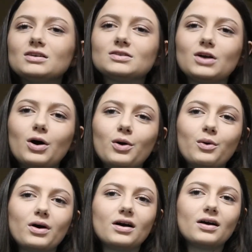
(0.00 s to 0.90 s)

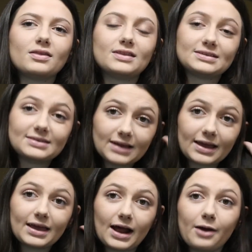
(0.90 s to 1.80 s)
So the
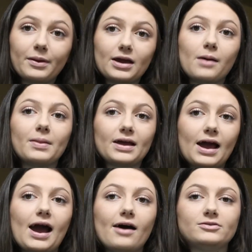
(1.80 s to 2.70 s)
second I wake up, like,
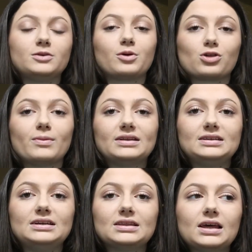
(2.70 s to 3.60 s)
I have to brush my
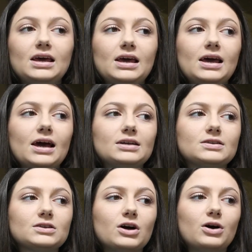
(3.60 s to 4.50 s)
teeth.
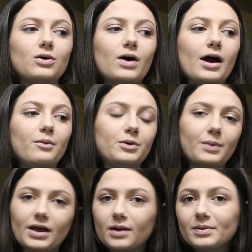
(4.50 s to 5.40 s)
And so I would
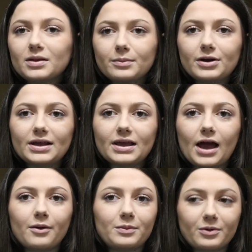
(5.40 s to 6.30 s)
wake up in the morning,
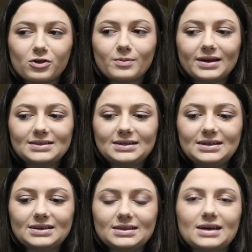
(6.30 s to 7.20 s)
I would brush my
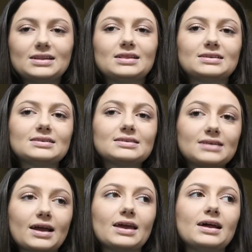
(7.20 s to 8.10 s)
teeth, and then the
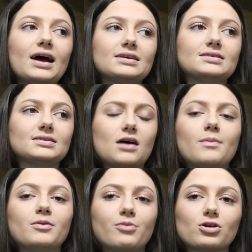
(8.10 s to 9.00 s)
second I
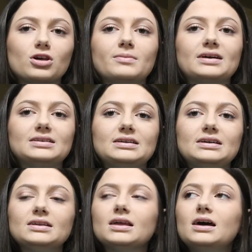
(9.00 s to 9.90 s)
stopped brushing my
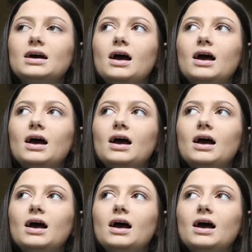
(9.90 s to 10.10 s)
teeth,